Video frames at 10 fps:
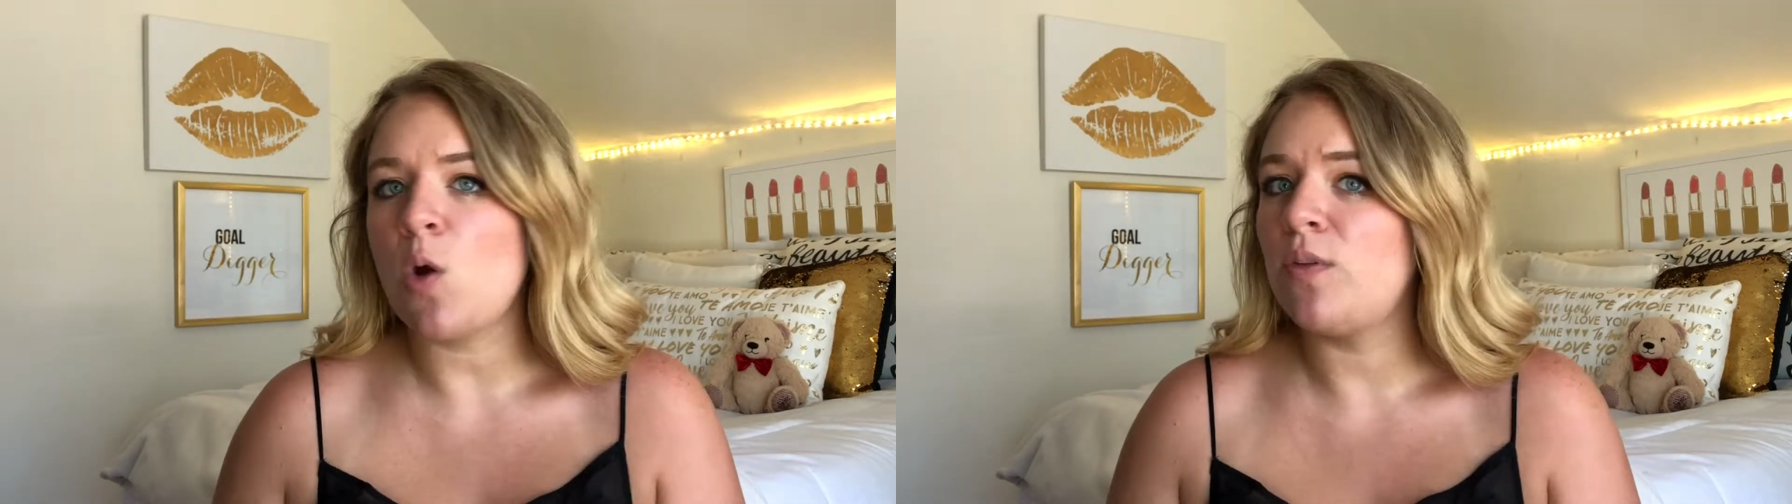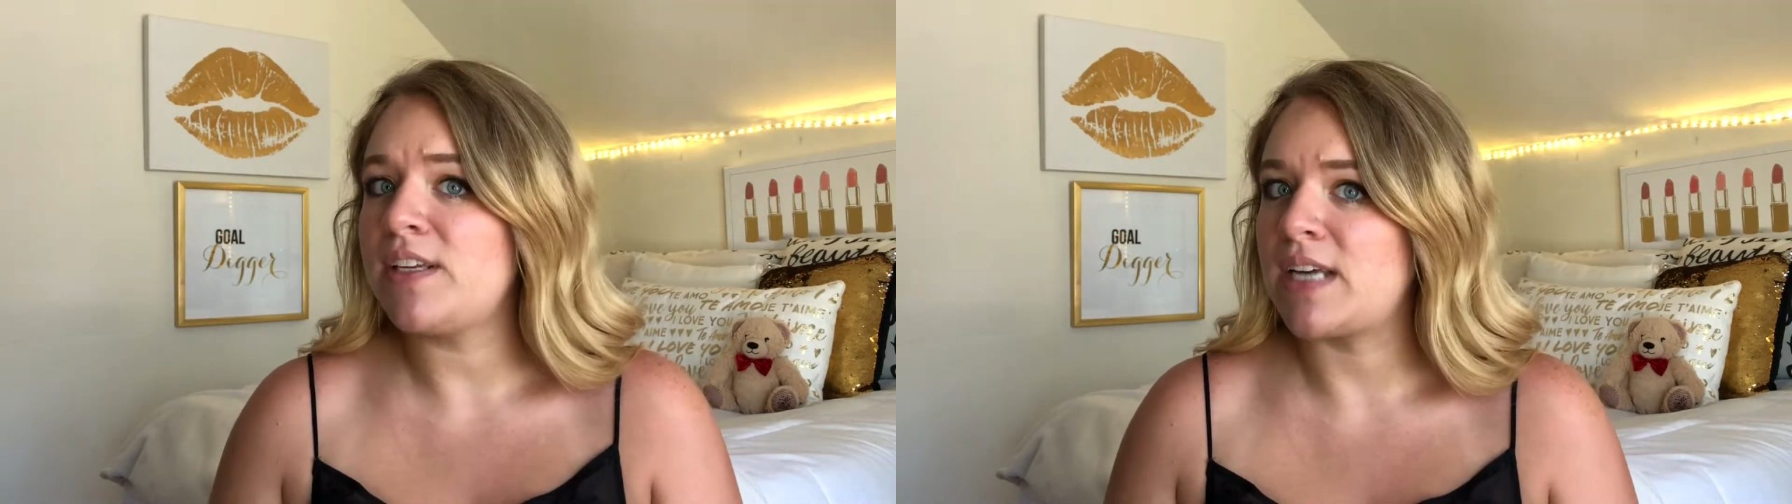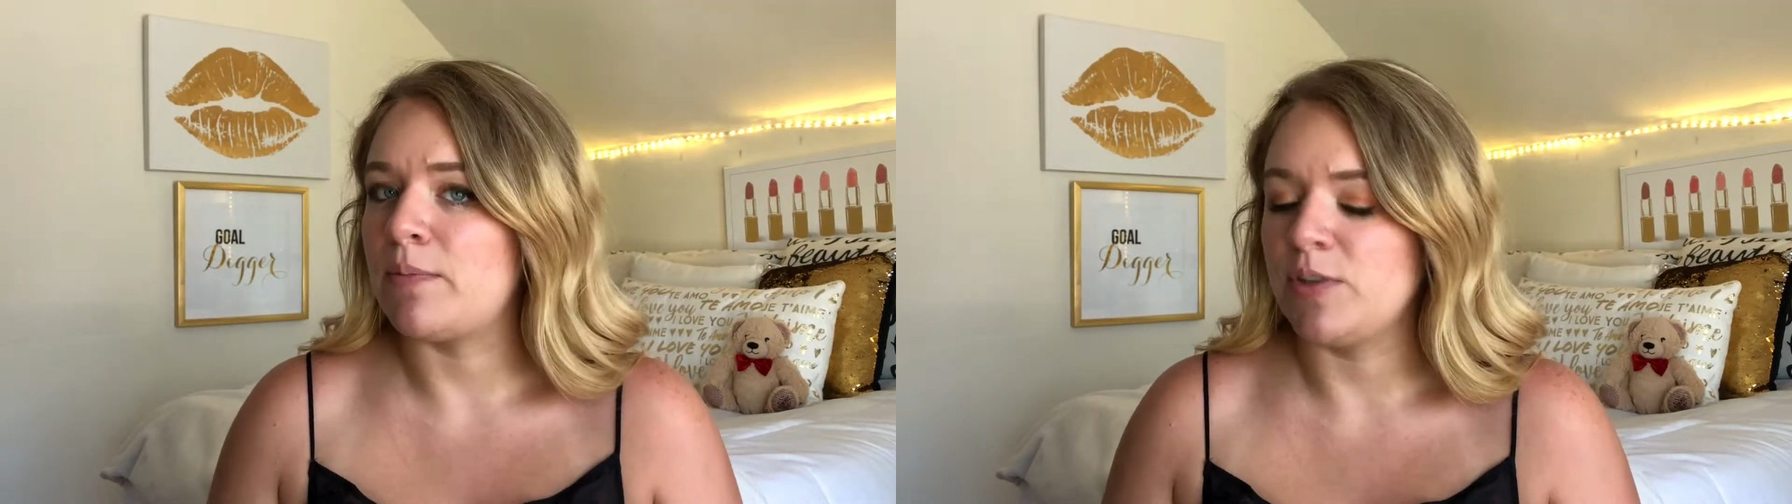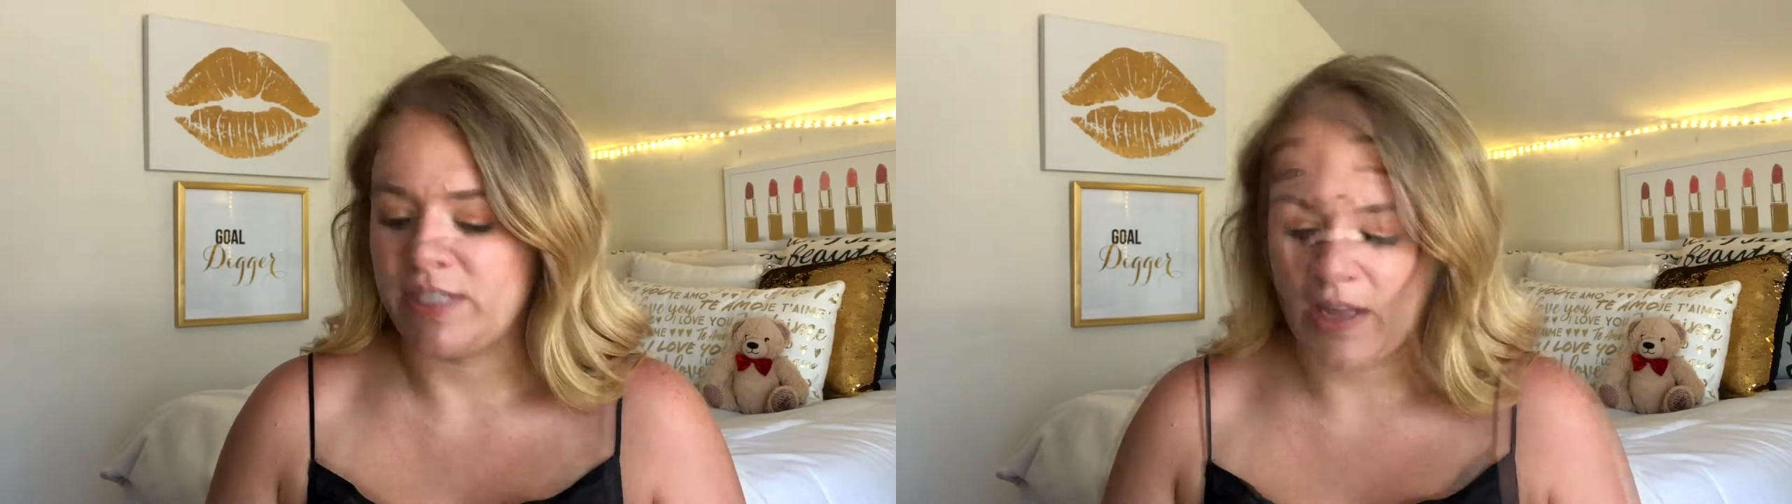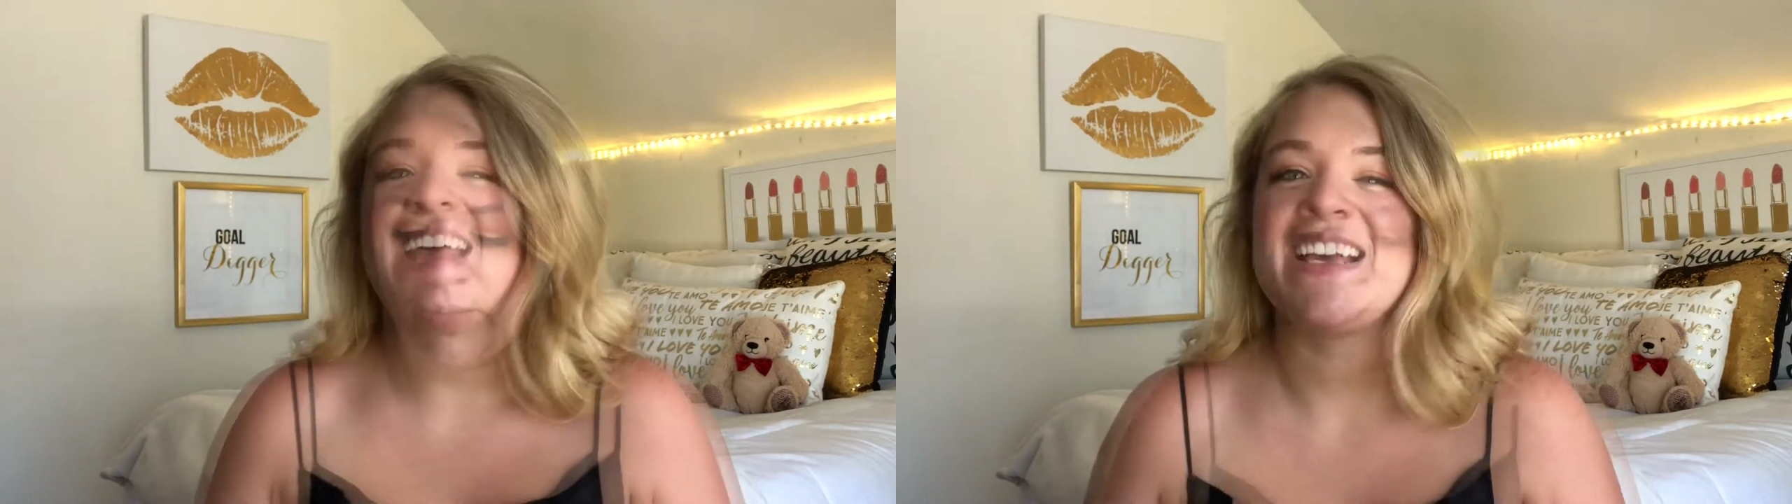Only time will
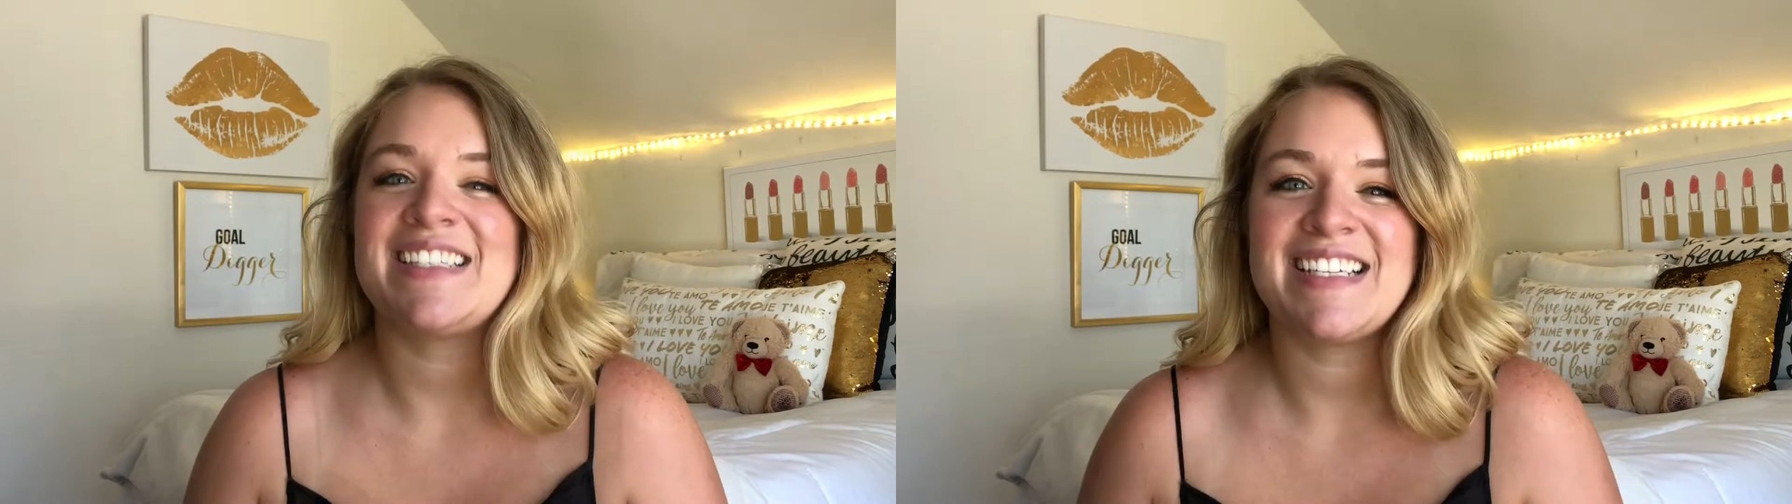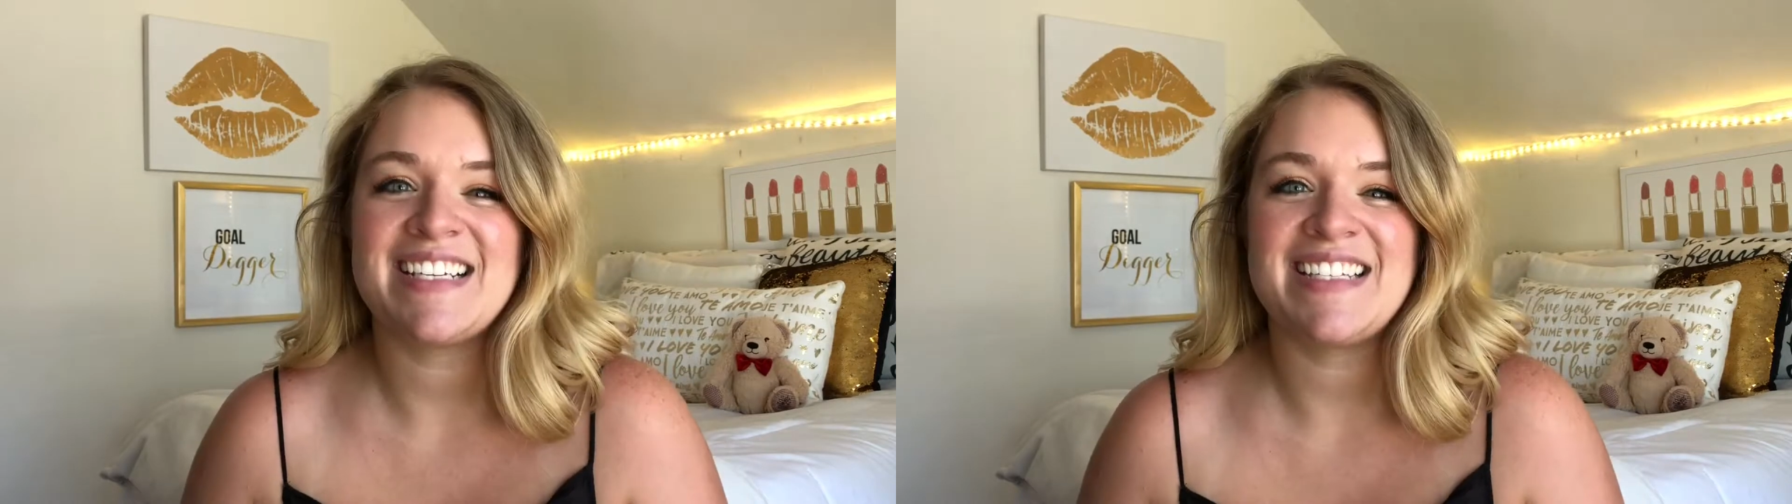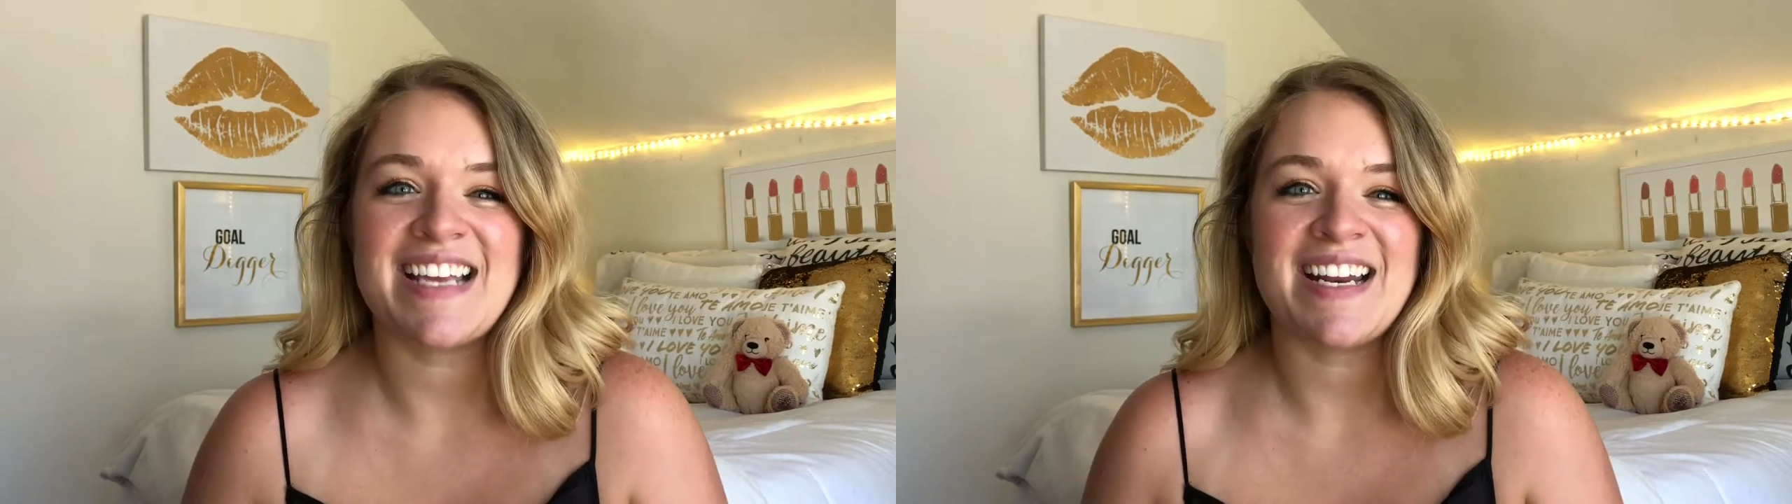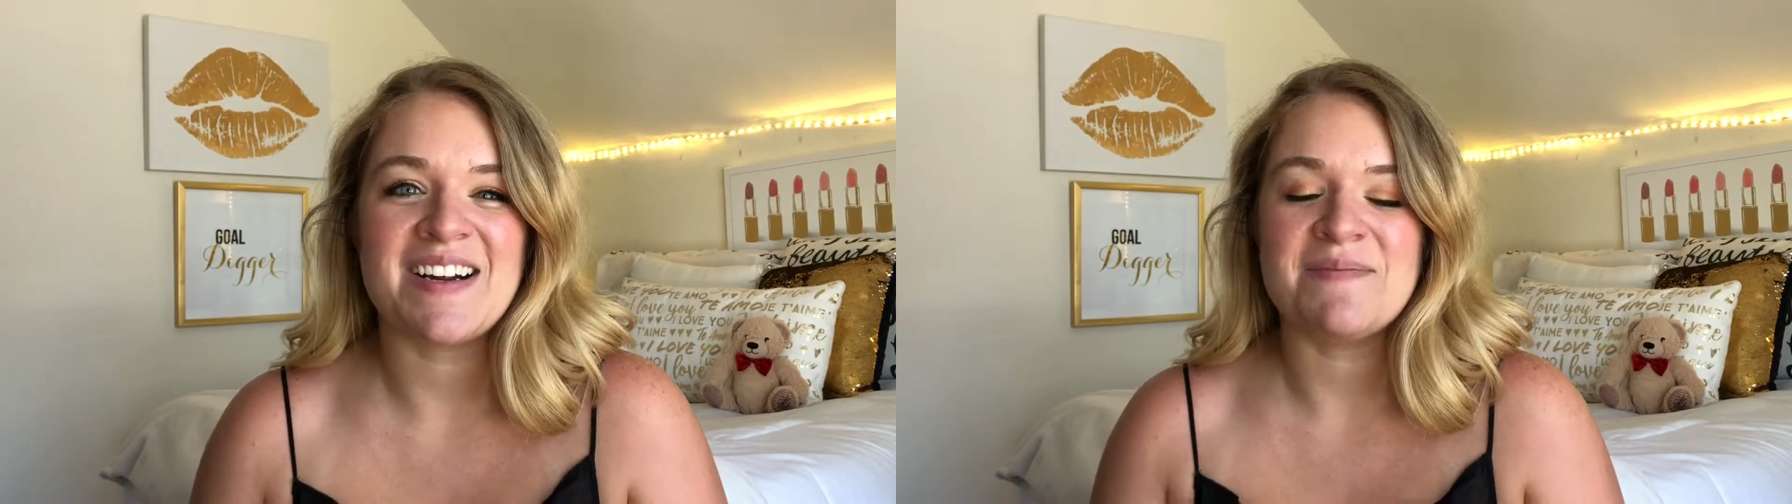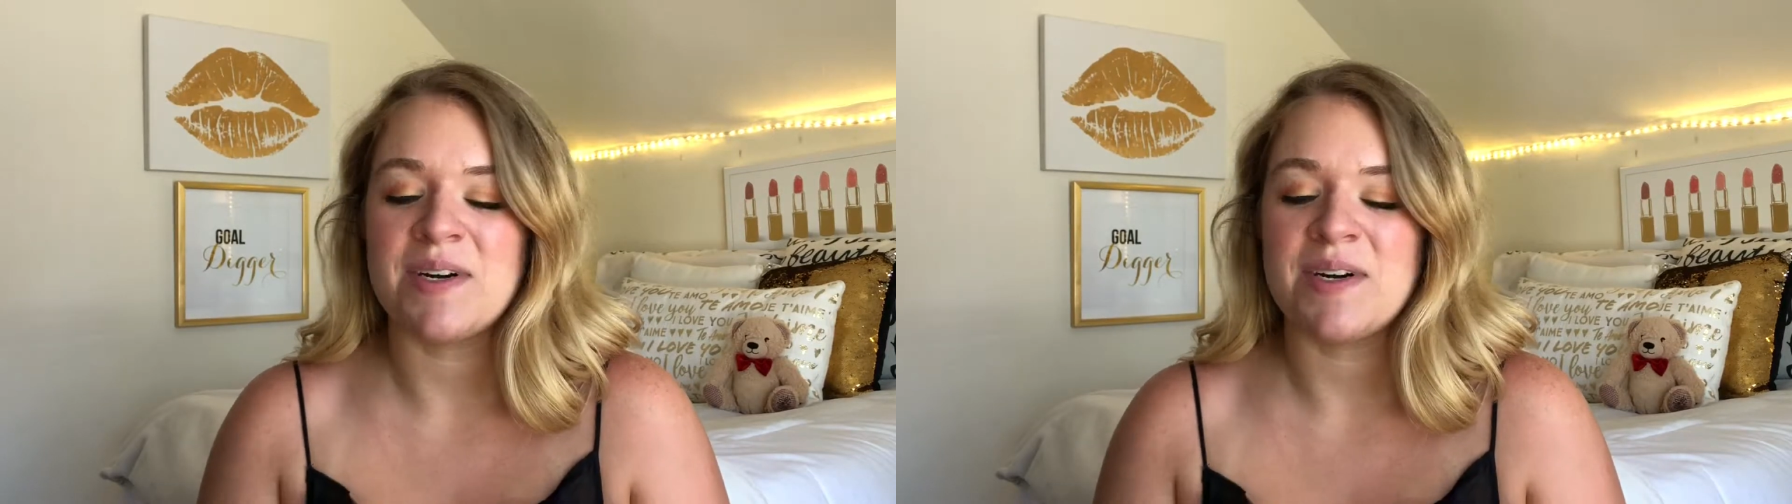tell. The last thing inside our